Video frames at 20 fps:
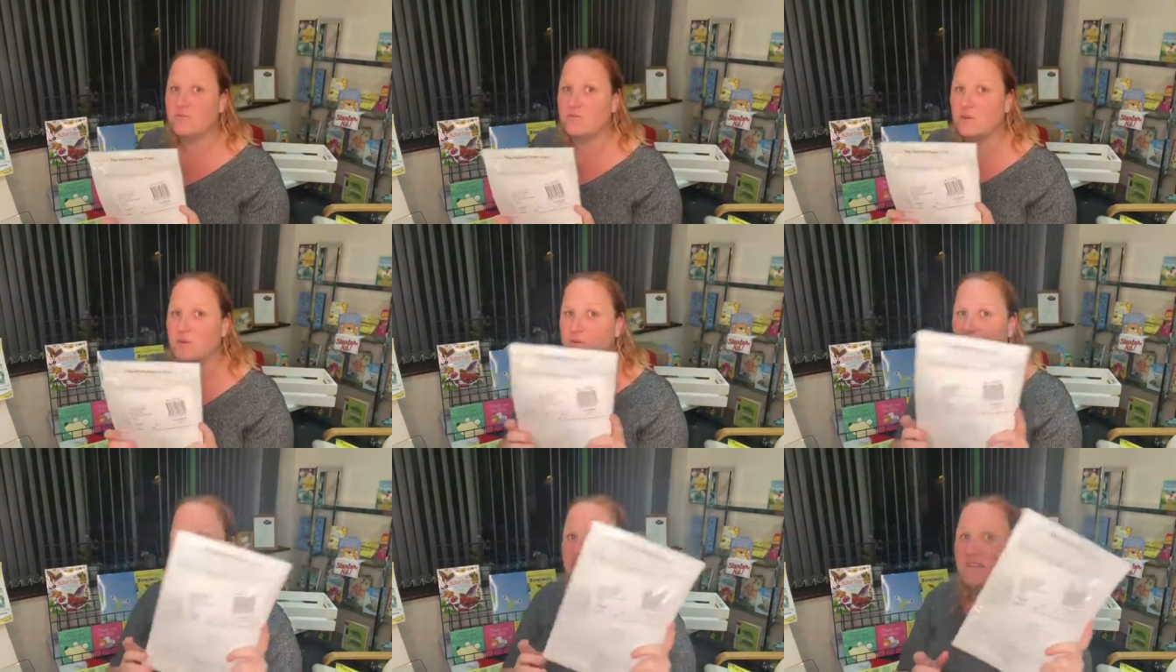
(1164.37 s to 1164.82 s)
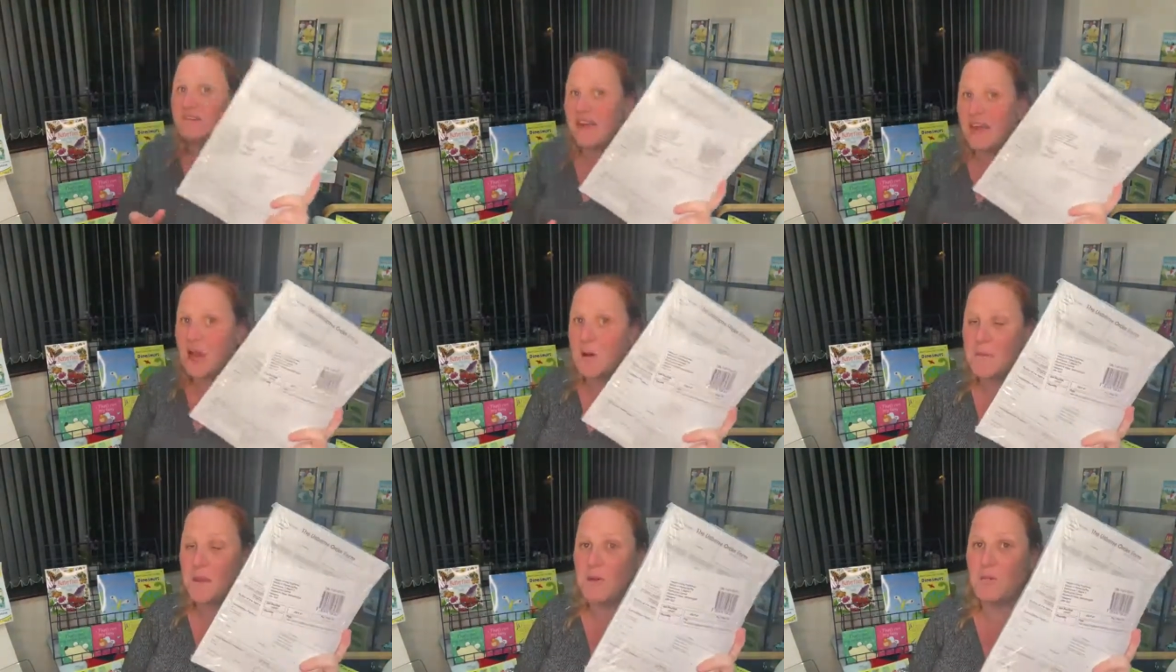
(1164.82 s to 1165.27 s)
forms that
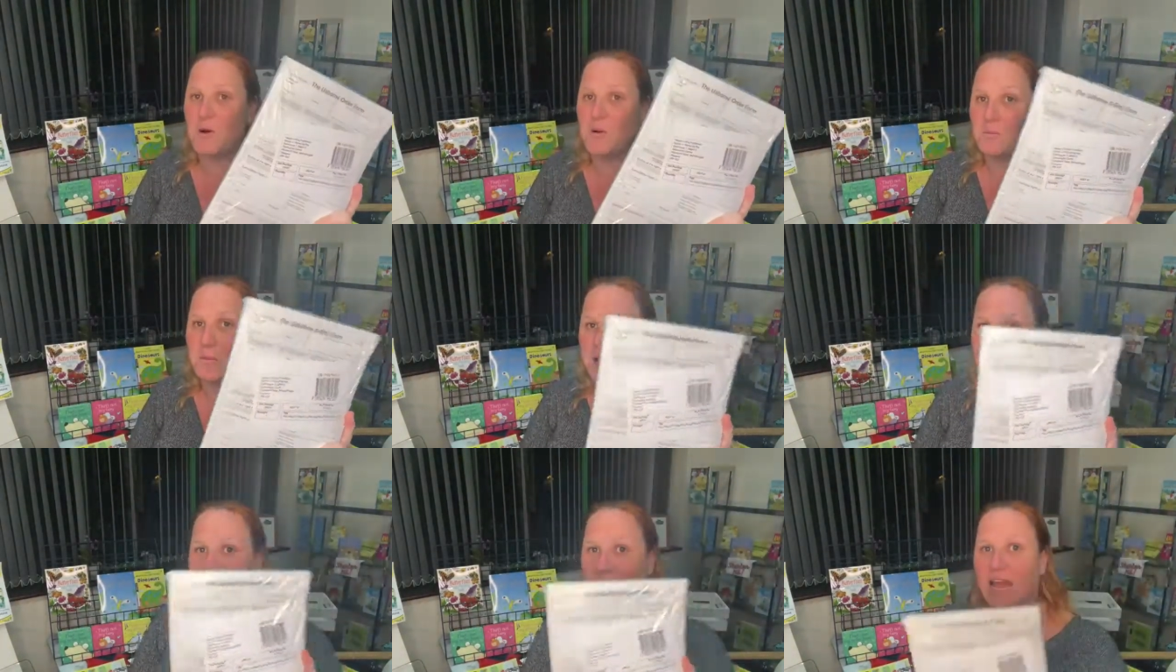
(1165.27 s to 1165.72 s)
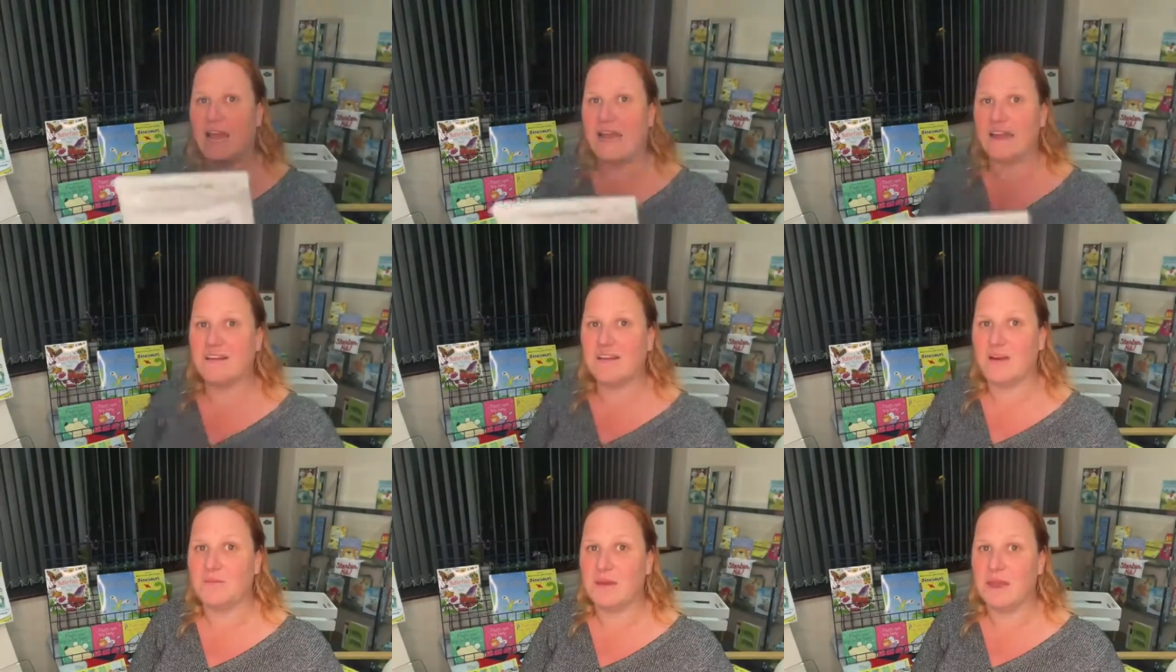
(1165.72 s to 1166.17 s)
tell me what money I
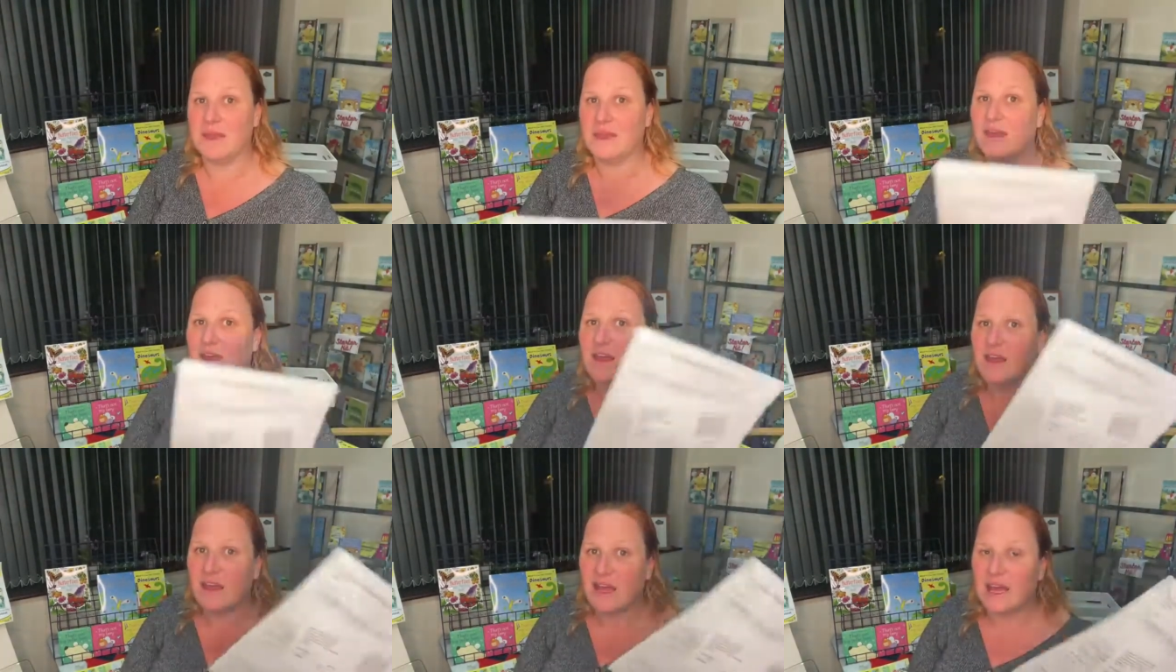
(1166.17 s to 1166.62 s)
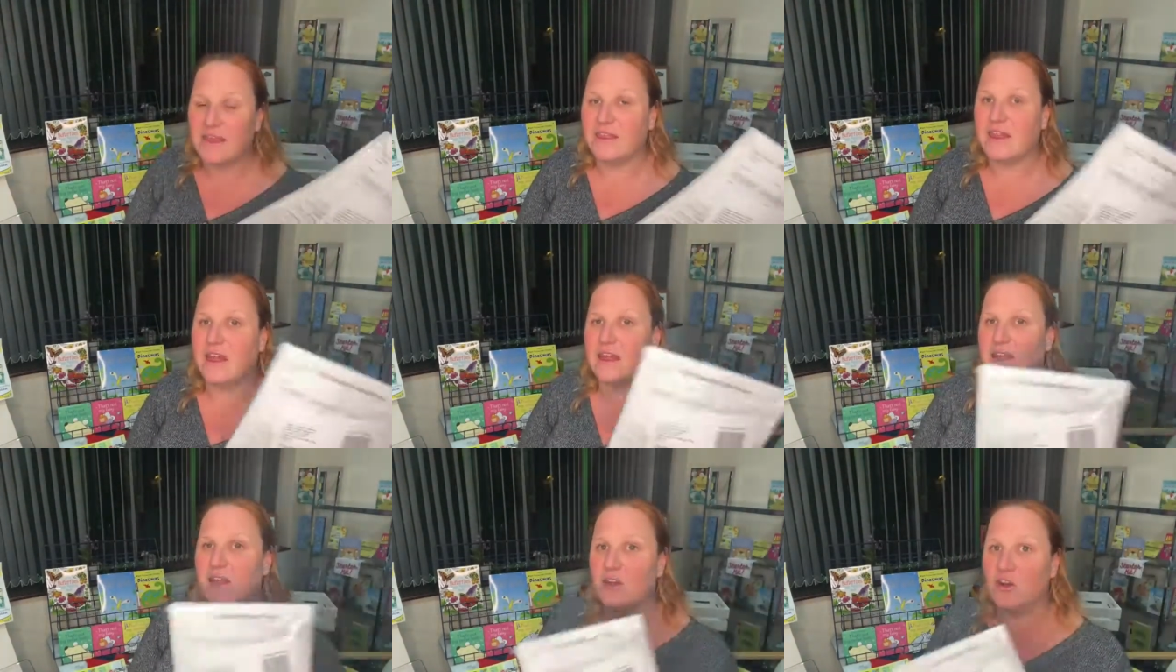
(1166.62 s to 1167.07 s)
had come in, and
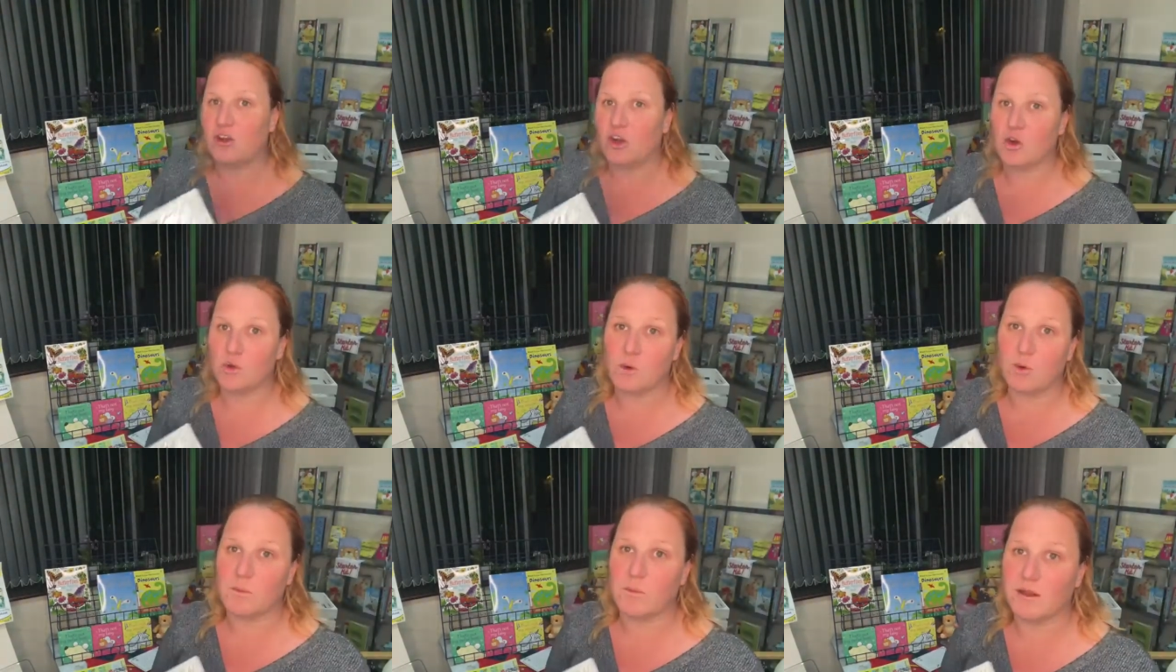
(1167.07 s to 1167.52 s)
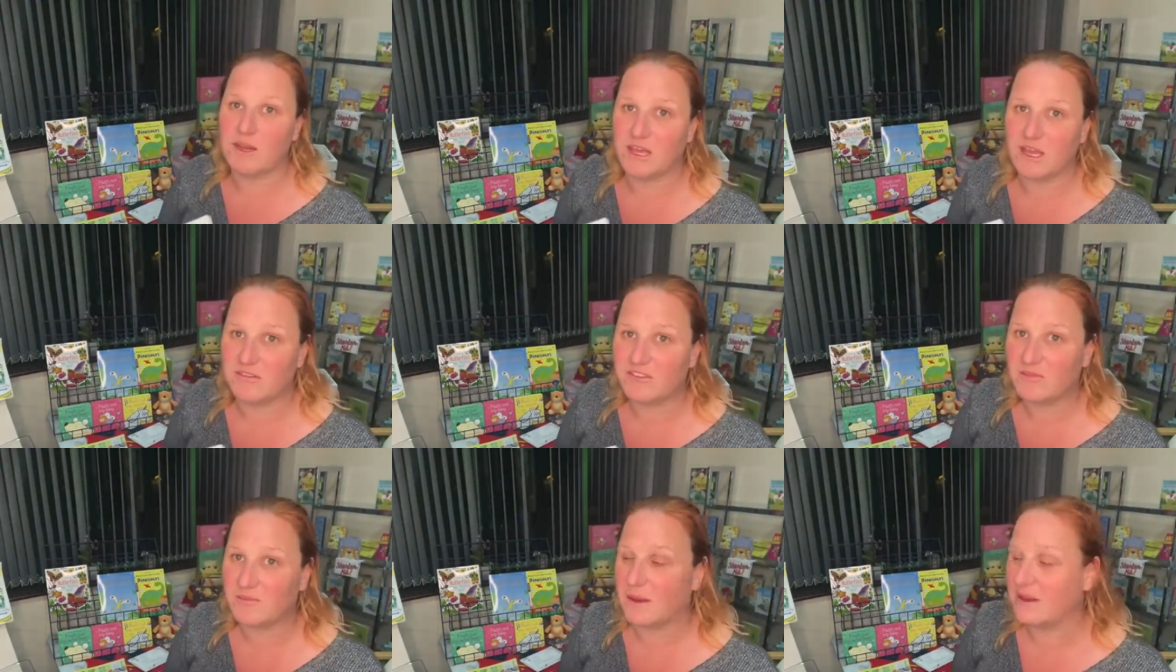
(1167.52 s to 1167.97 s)
then I can look what money
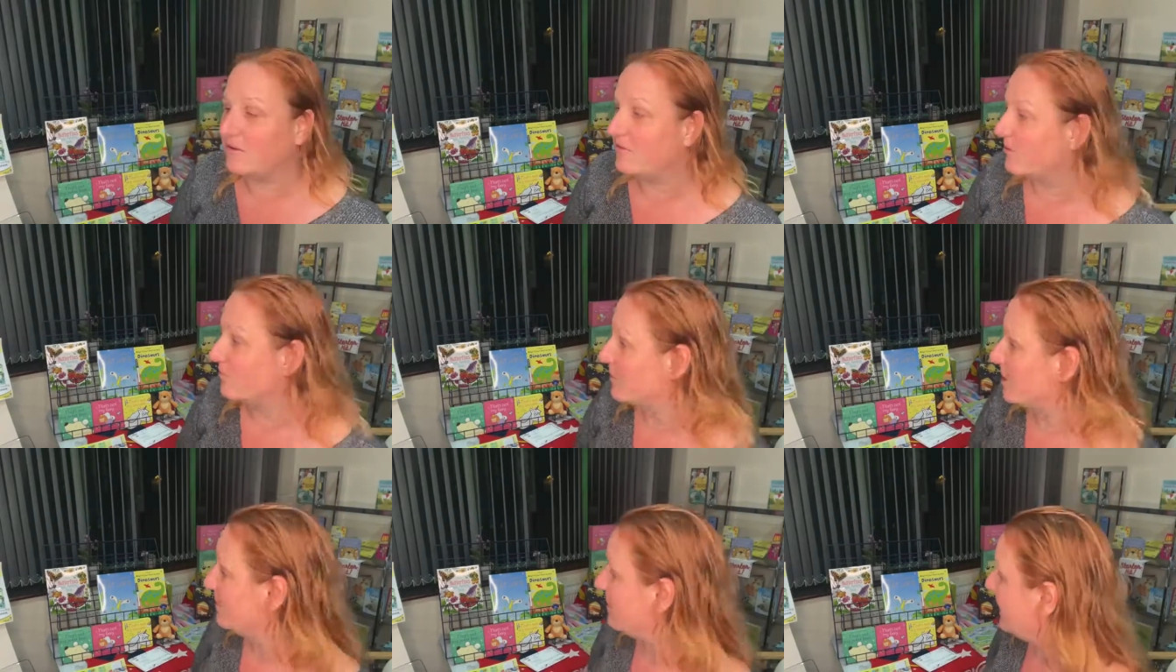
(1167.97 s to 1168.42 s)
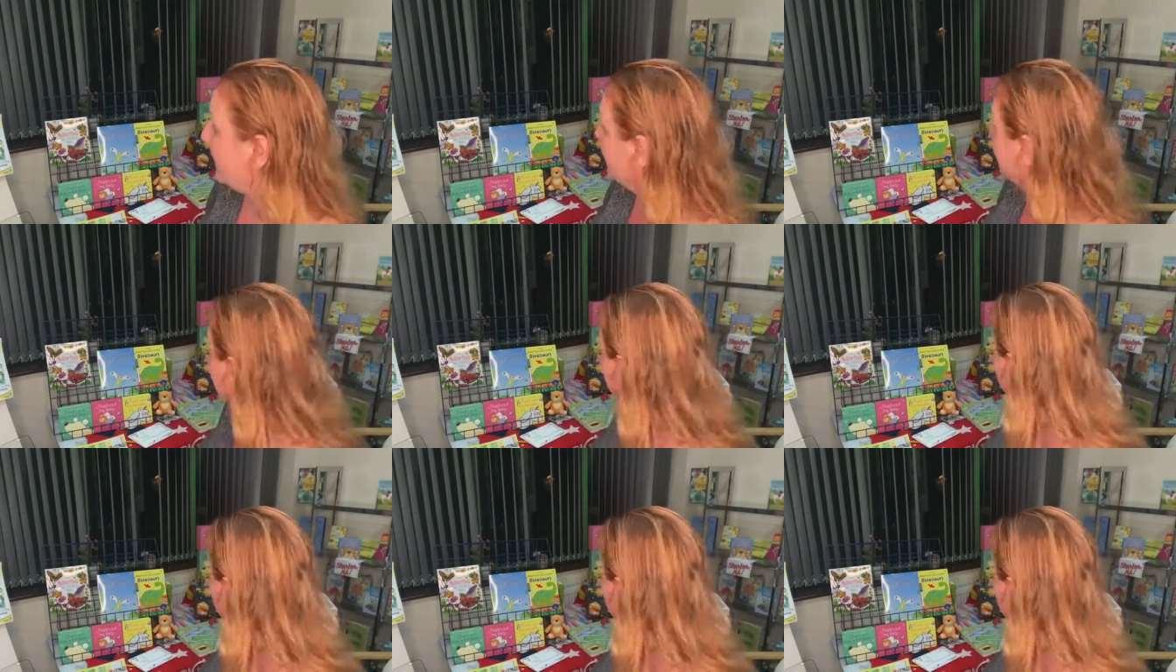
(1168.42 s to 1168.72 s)
I've spent from my bank.